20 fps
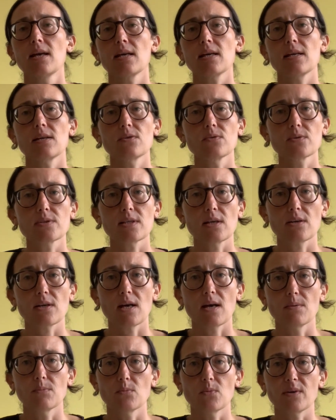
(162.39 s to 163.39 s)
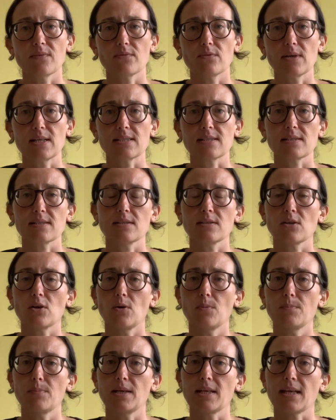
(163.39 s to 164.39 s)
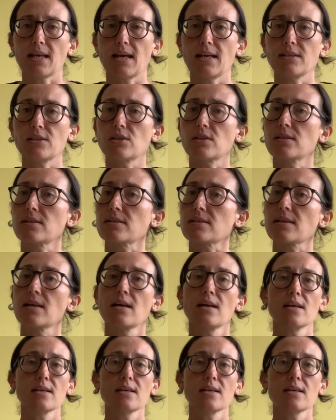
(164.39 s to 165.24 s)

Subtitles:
can also come with risks and complications